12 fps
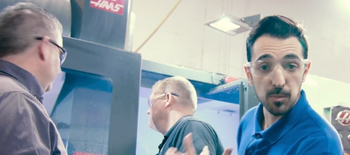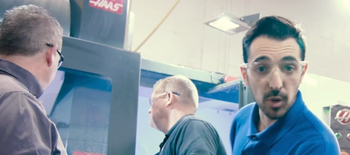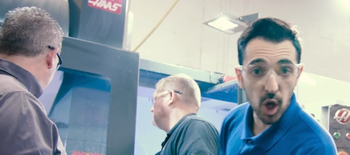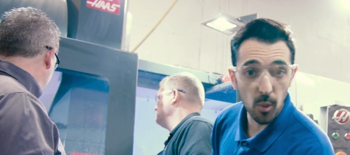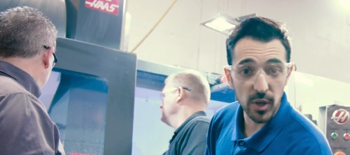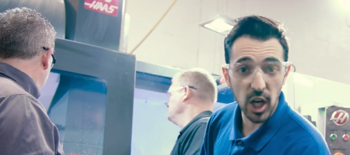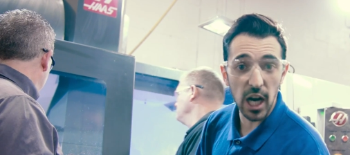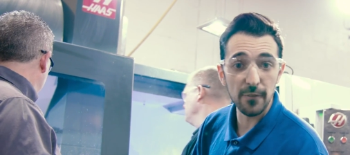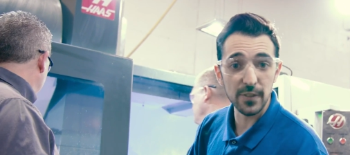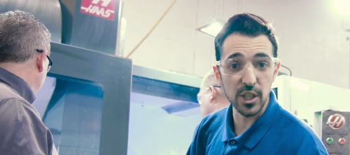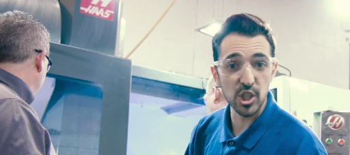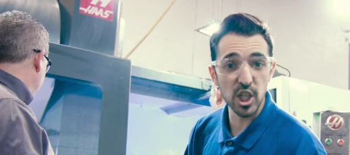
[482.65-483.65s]
Speaker 1: he's blowing
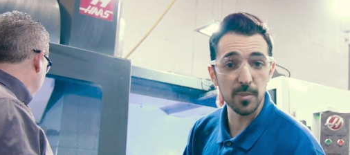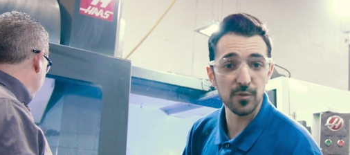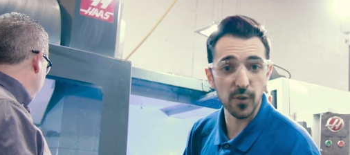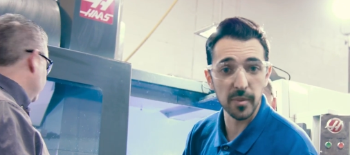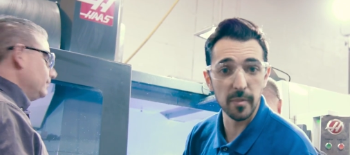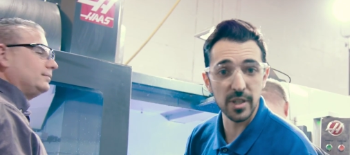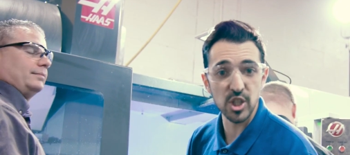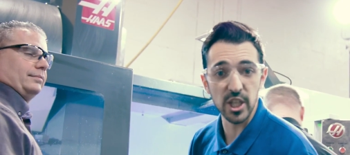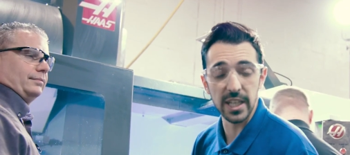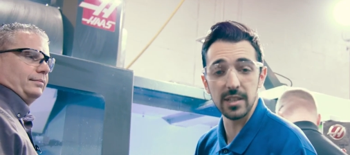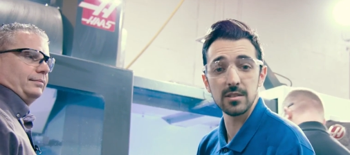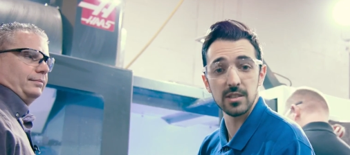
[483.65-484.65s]
off the chips from the
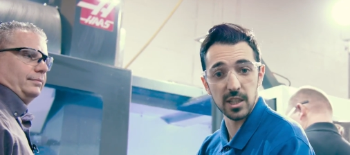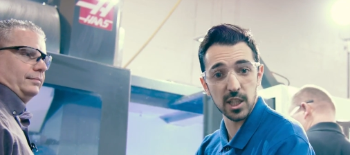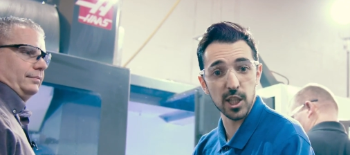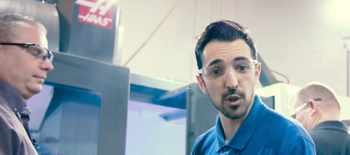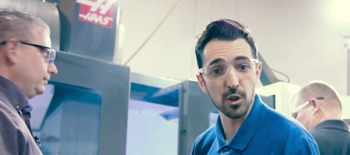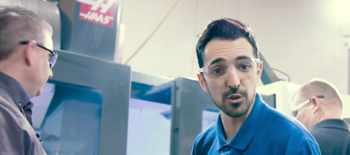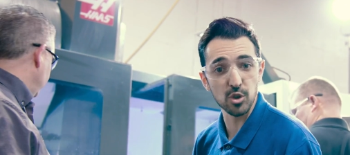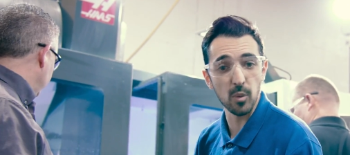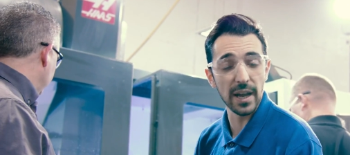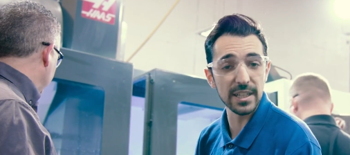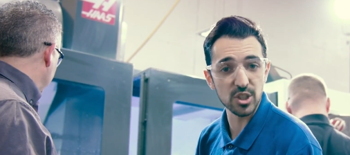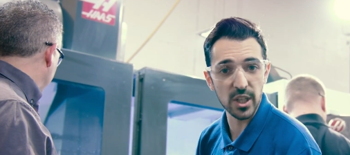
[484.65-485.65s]
machine to clear those
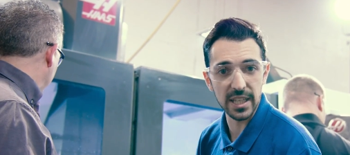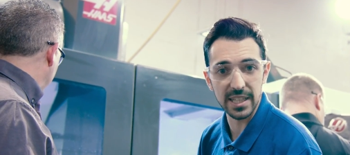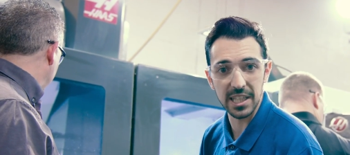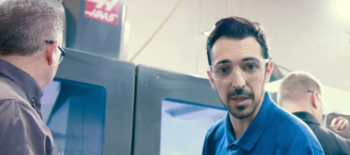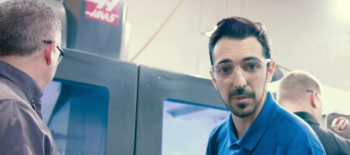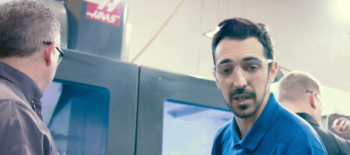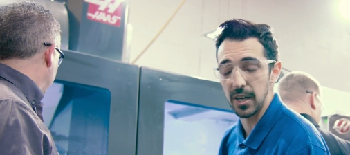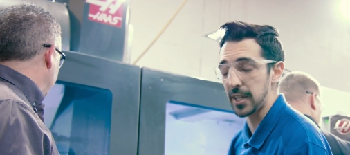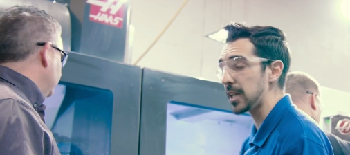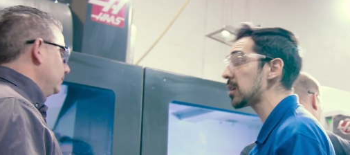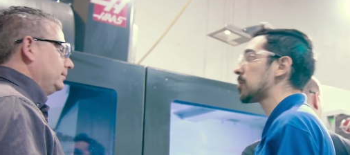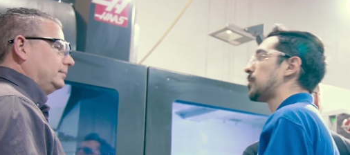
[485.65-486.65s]
away so he can keep
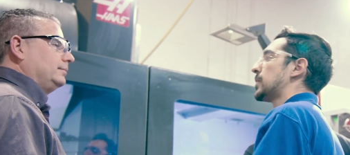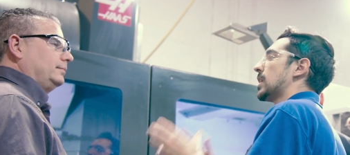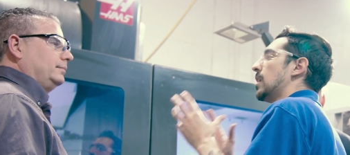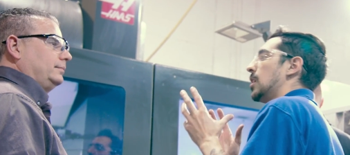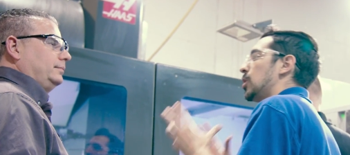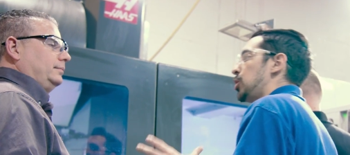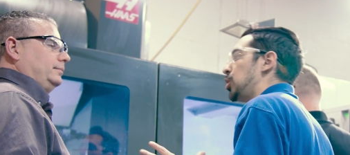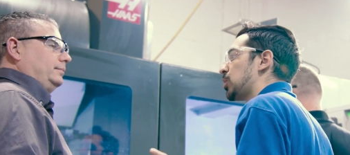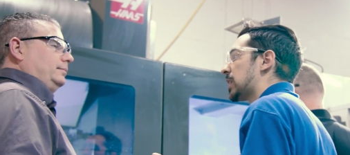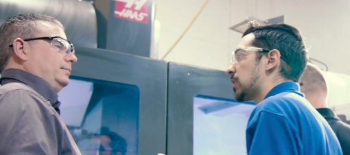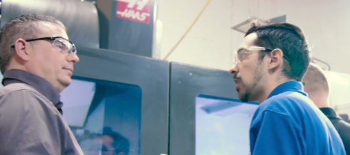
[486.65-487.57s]
cutting. You